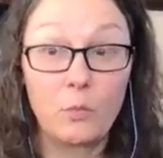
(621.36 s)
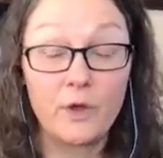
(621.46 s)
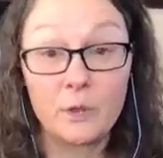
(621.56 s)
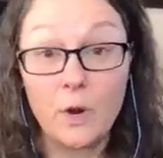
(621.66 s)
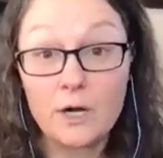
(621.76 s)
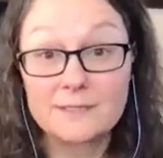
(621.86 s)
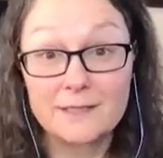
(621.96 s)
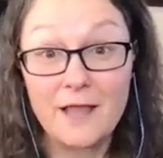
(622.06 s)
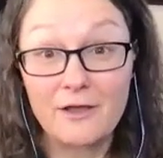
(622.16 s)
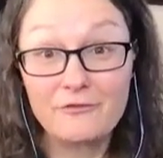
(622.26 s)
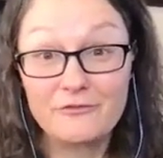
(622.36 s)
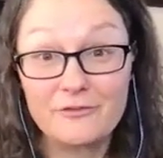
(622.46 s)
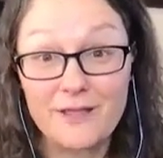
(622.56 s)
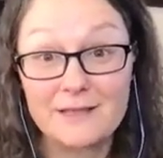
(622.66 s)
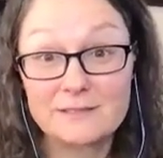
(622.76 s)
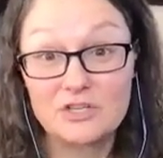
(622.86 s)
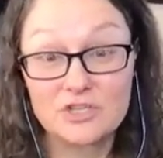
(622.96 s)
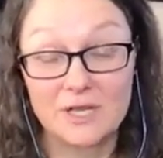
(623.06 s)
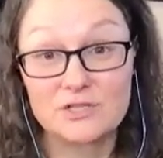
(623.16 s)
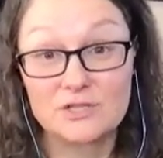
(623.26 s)
What you are is love, as
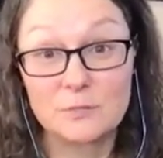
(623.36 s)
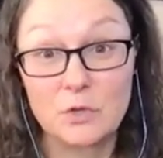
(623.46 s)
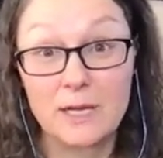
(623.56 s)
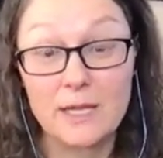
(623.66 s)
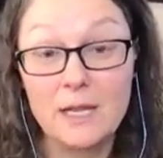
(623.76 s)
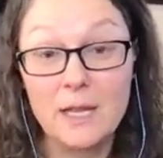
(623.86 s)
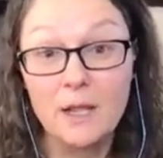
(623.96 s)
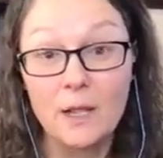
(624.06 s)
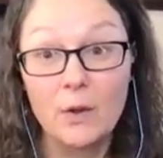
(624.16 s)
Sunshine just put it.